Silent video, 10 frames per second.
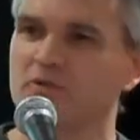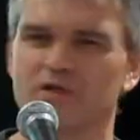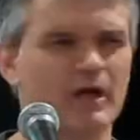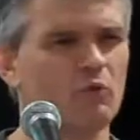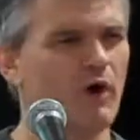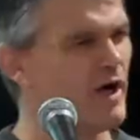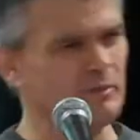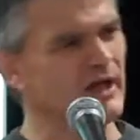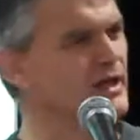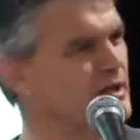And it's like, why
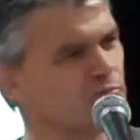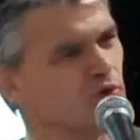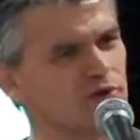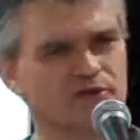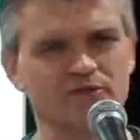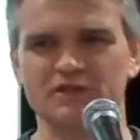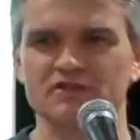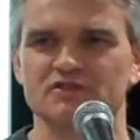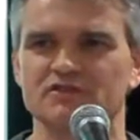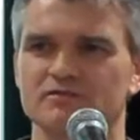am I getting pulled into
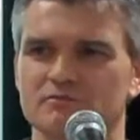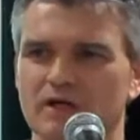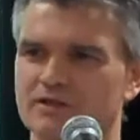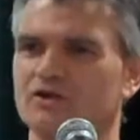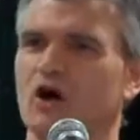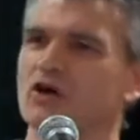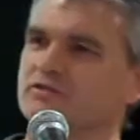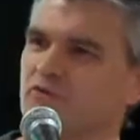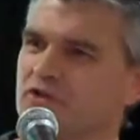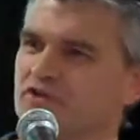this? I didn't
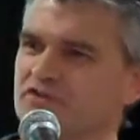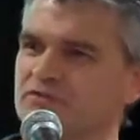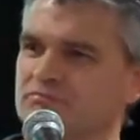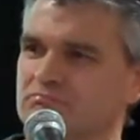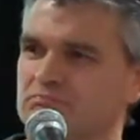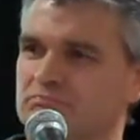ask for this.